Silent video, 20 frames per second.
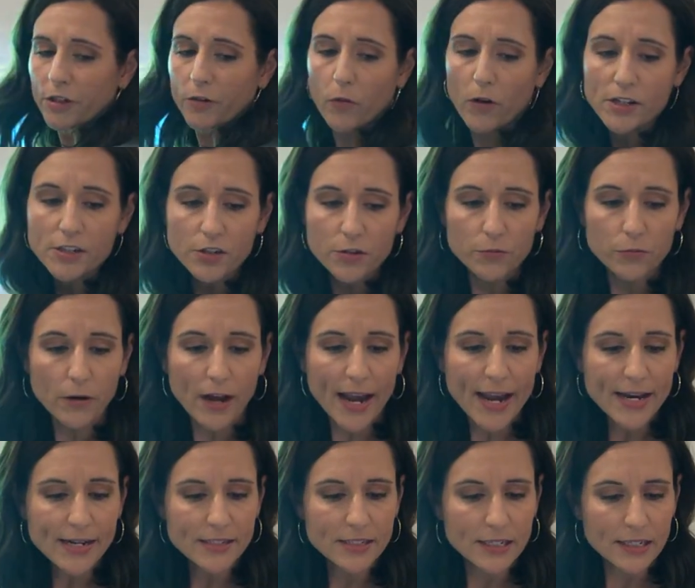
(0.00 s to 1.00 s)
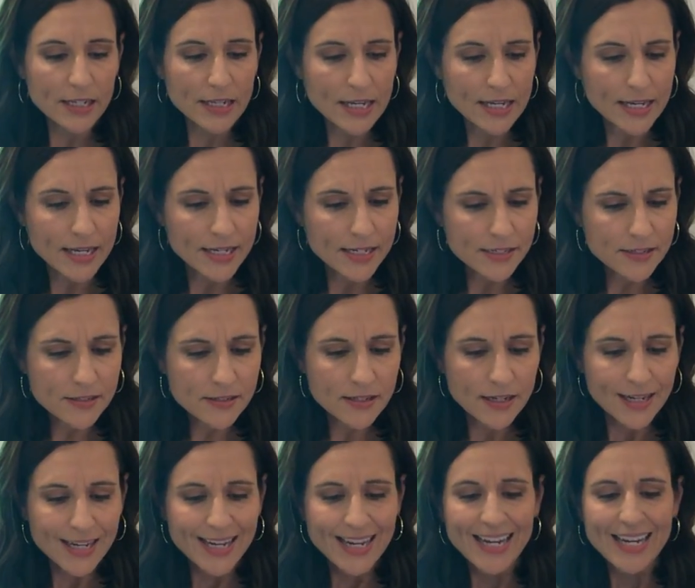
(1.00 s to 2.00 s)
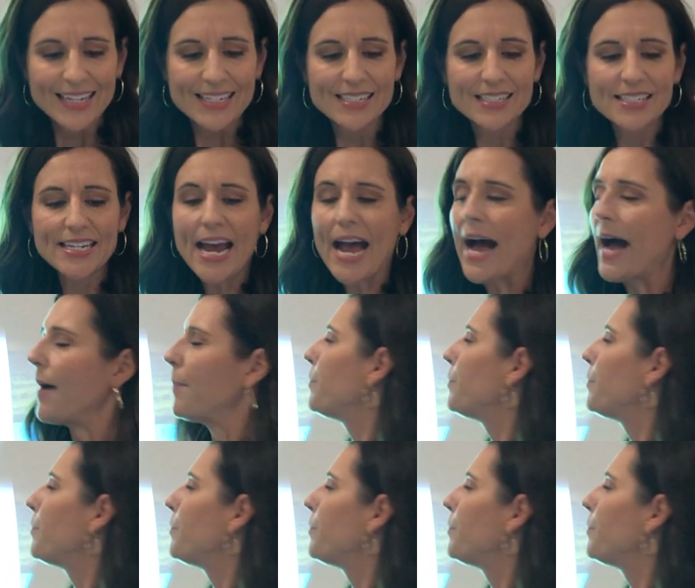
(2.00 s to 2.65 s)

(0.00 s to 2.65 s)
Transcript: going to write is tap.